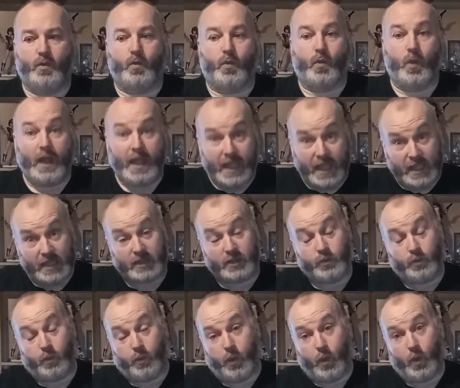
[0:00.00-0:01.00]
weight
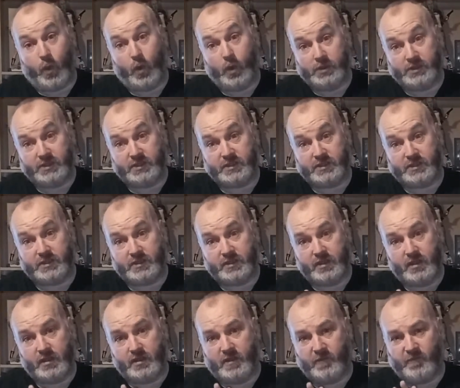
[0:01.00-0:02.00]
was
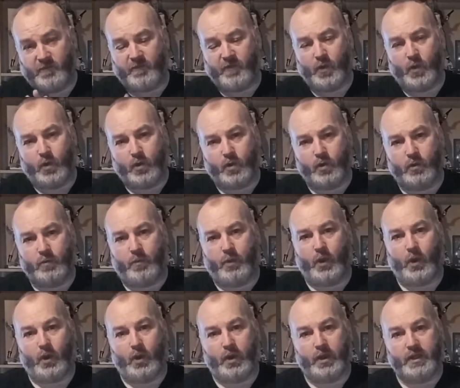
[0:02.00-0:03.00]
the focal
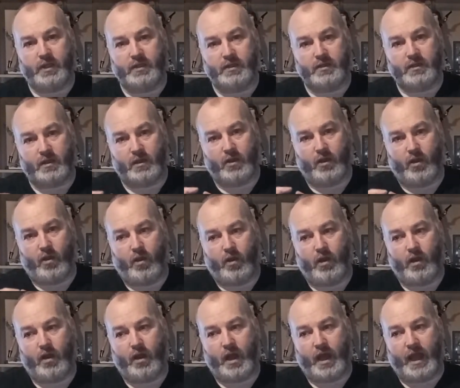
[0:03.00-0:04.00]
point,
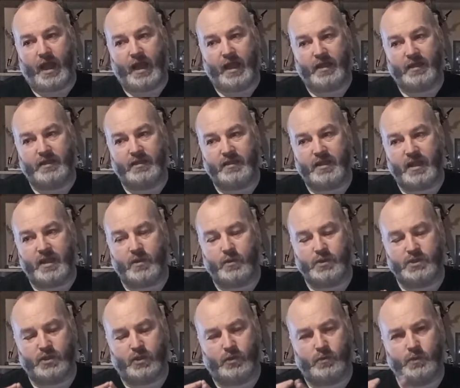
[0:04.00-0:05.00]
and it
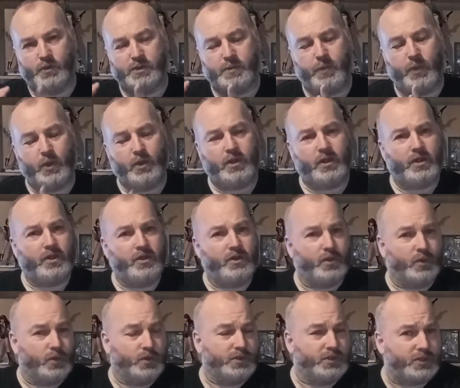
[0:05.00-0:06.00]
was almost putting
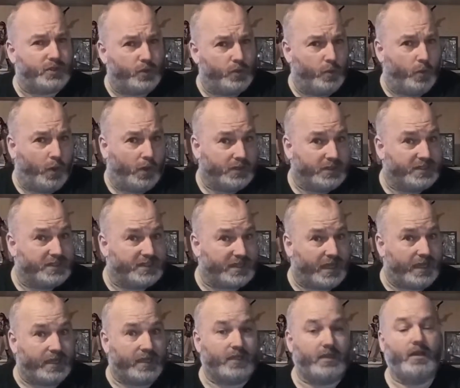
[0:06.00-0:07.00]
those to one
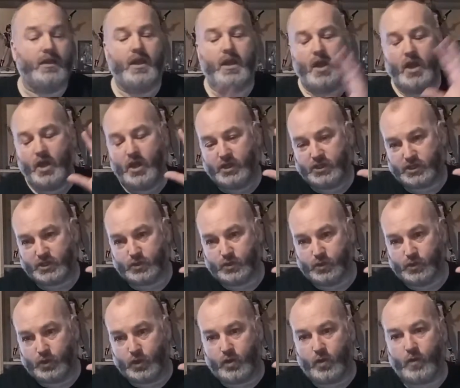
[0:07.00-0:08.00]
side.
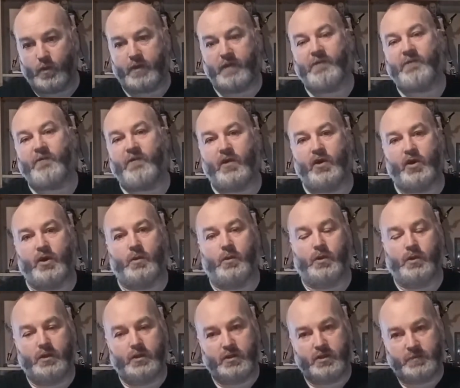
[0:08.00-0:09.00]
So going
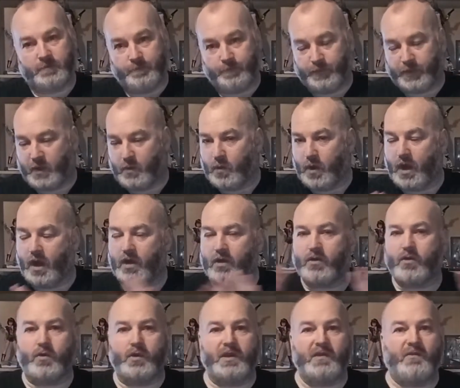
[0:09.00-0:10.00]
forward, we aren't
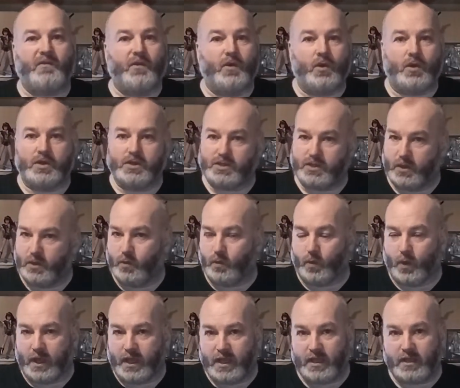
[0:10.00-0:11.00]
going to focus on
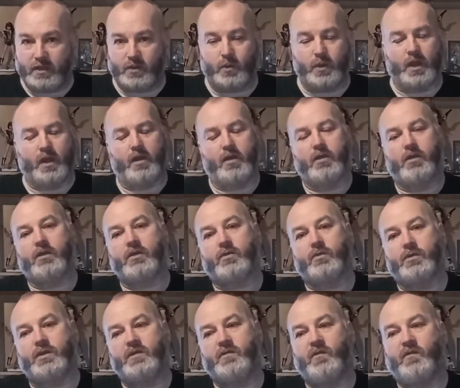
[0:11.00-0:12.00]
weight, we aren't
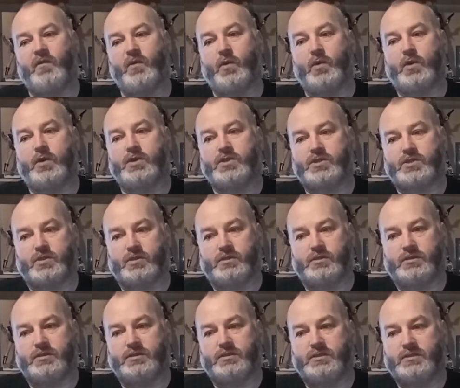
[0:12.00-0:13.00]
going to focus
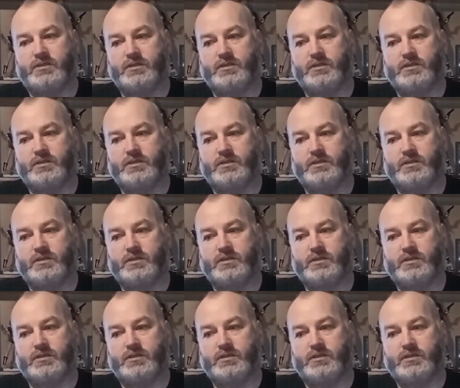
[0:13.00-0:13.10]
on